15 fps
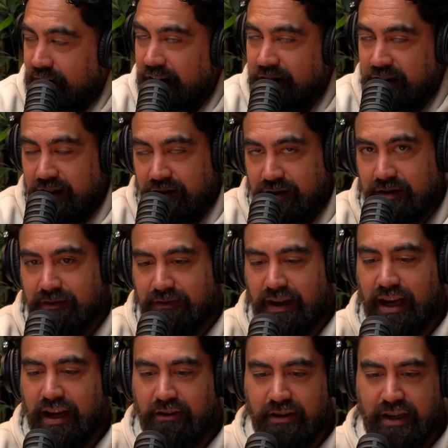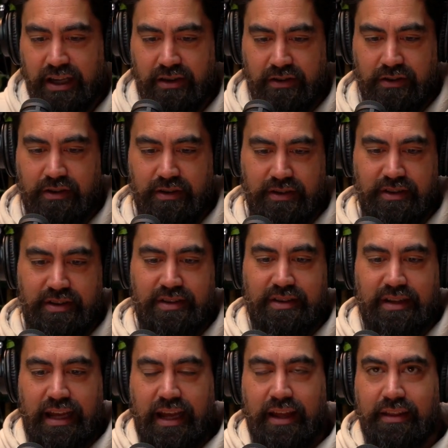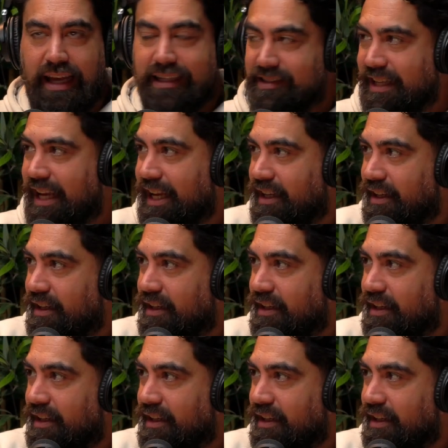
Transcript: Very good. Very good. That's it.